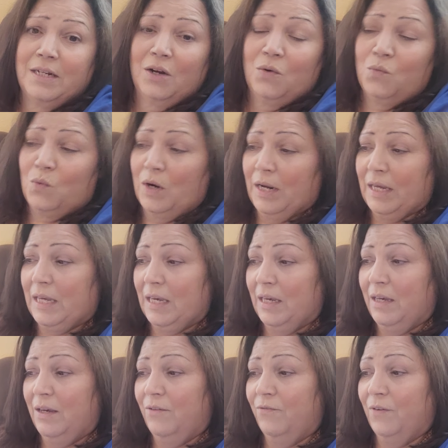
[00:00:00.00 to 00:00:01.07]
don't want to
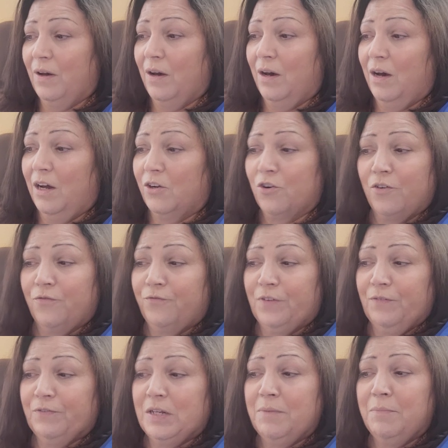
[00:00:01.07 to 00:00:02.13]
give
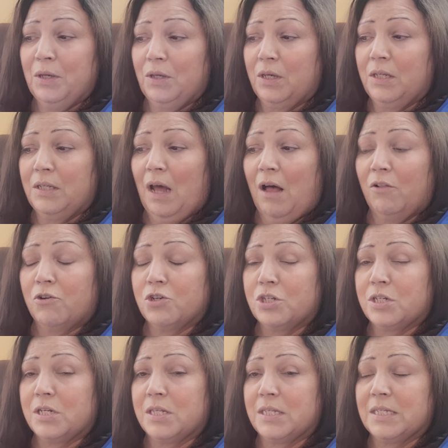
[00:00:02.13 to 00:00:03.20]
$150 million
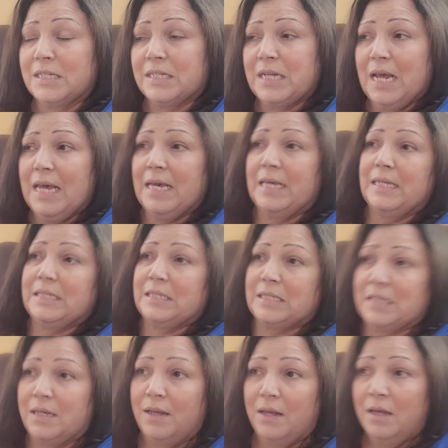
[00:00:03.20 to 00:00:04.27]
to the
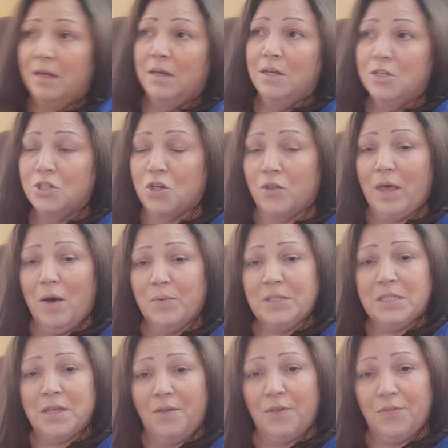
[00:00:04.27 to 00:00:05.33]
states. So that was
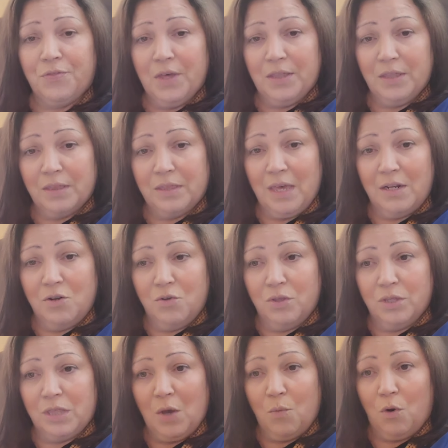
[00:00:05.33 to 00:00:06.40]
the other thing that they knew
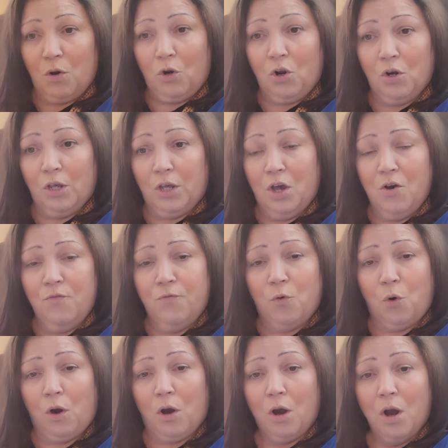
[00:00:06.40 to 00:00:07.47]
that they weren't going to go
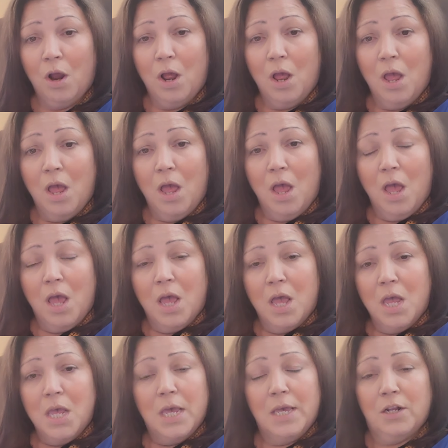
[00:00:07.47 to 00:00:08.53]
for.
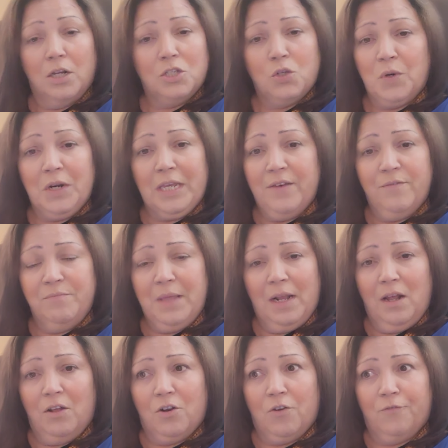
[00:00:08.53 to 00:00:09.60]
He doesn't want to give them that
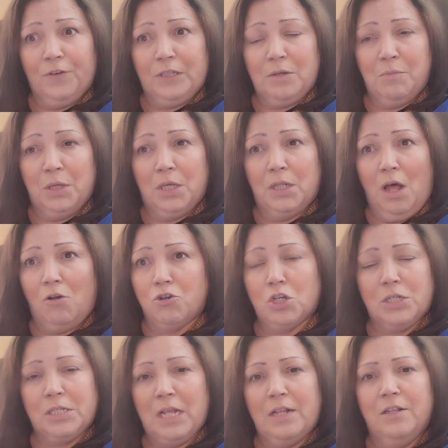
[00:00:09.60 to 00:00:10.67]
$150 million because
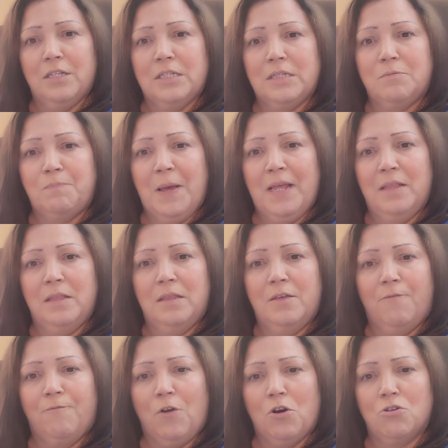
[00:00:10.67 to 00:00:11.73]
they didn't spend the
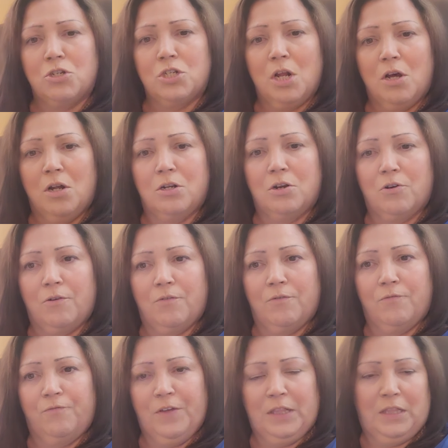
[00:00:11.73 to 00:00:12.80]
first
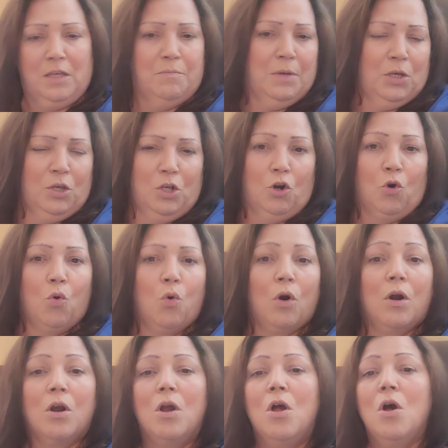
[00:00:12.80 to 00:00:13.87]
$150 million
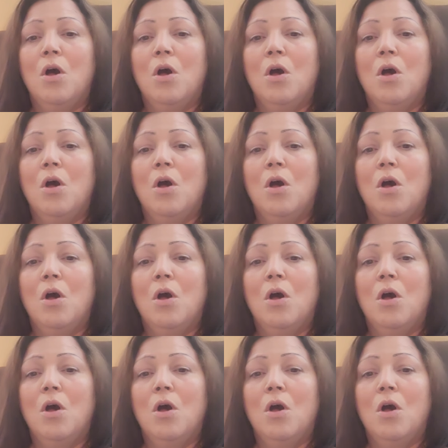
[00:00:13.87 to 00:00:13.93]
or